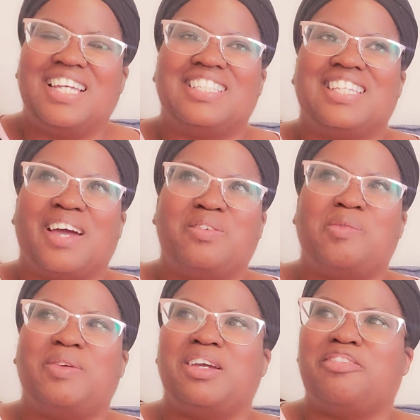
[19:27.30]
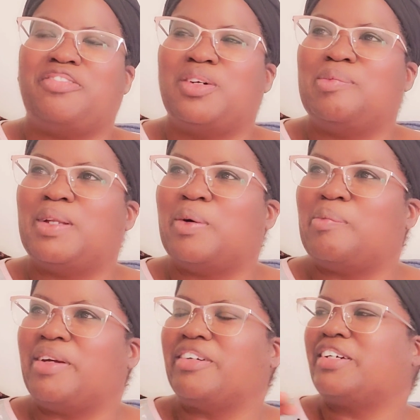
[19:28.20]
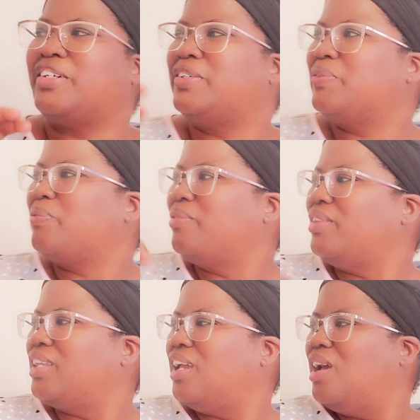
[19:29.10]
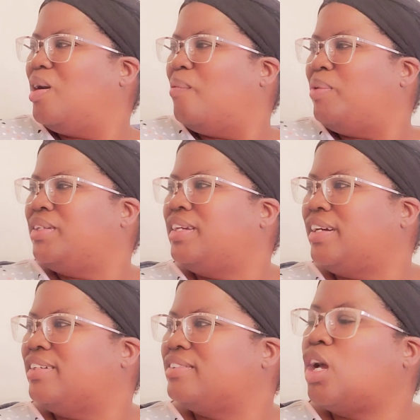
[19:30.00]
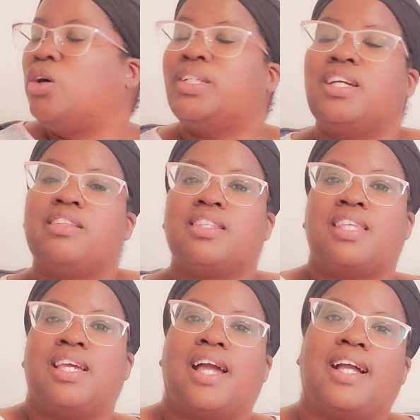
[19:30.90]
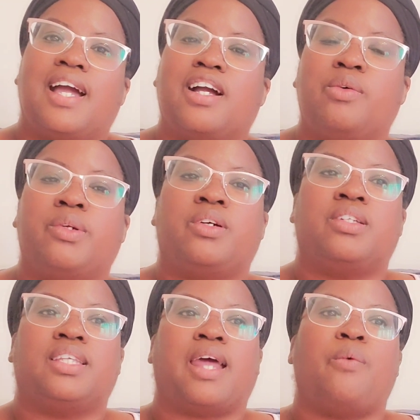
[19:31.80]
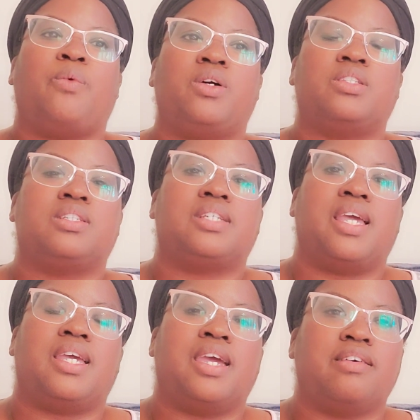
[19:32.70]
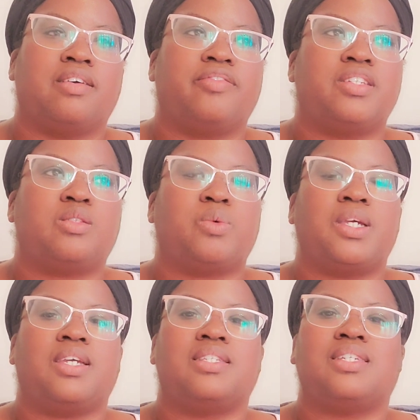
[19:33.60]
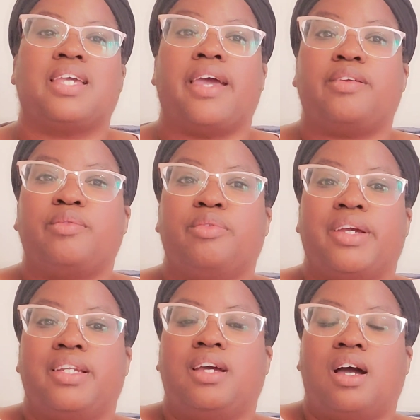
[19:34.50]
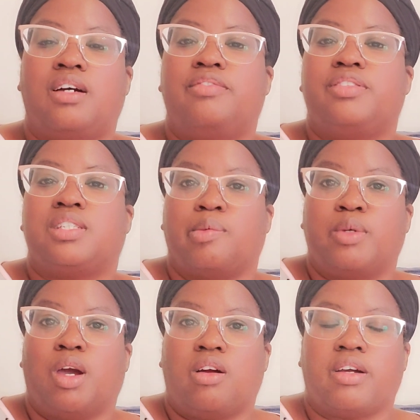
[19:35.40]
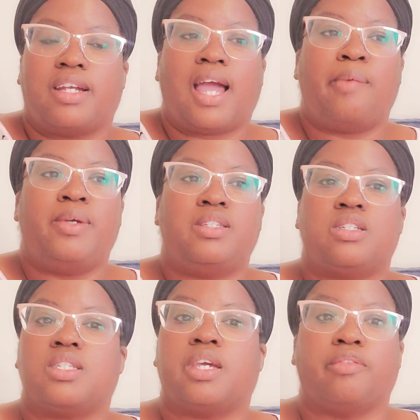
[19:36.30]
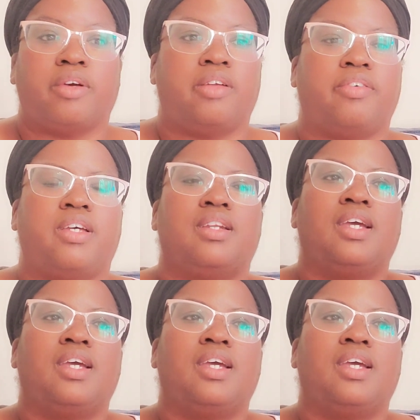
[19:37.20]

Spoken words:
That would be a full-blown miracle. But yeah, the only other thing I got going on that I want to take care of this week is get rid of some yarn. I mean, just get rid of it.